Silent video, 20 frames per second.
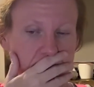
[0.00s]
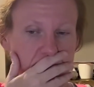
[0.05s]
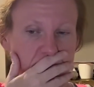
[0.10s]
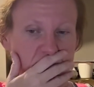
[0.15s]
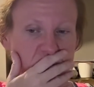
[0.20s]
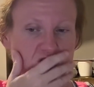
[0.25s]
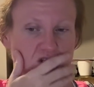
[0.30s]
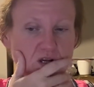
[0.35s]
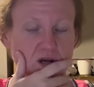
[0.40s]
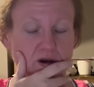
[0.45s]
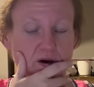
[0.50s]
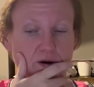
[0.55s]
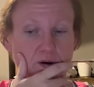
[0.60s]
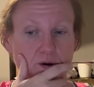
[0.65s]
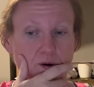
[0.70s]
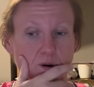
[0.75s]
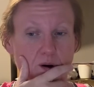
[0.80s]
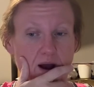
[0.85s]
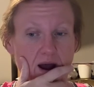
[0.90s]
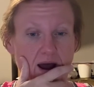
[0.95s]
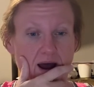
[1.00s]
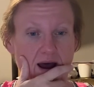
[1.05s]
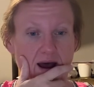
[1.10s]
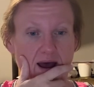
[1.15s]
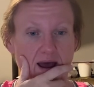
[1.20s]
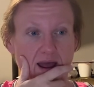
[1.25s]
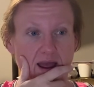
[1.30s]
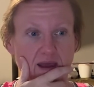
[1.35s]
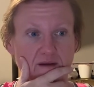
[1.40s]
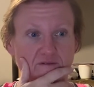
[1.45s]
So
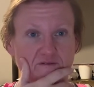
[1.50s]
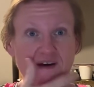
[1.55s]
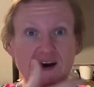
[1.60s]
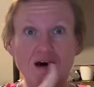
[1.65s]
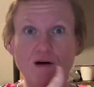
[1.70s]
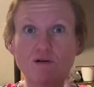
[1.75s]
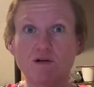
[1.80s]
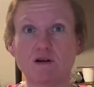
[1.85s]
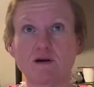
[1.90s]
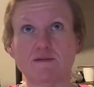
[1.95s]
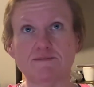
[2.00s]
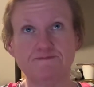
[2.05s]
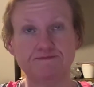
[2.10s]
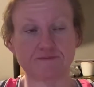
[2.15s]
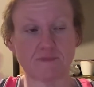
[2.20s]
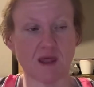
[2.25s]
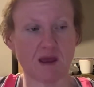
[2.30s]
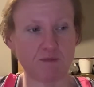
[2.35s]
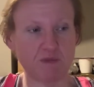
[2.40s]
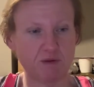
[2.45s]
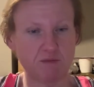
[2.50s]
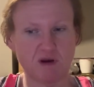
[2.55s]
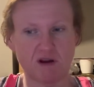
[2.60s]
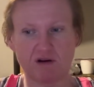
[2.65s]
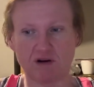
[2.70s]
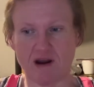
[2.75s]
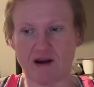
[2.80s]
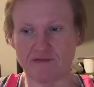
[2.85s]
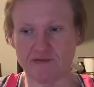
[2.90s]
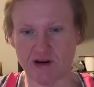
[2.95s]
I'm in my
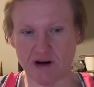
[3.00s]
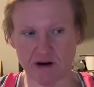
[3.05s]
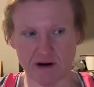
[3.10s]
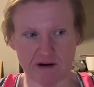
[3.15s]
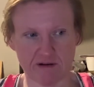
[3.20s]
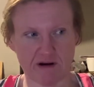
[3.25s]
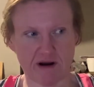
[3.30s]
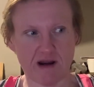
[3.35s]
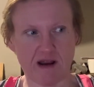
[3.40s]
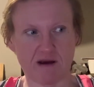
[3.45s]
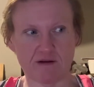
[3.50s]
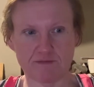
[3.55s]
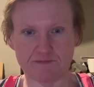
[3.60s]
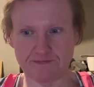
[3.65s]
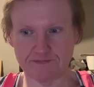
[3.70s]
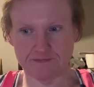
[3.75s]
craft area right now.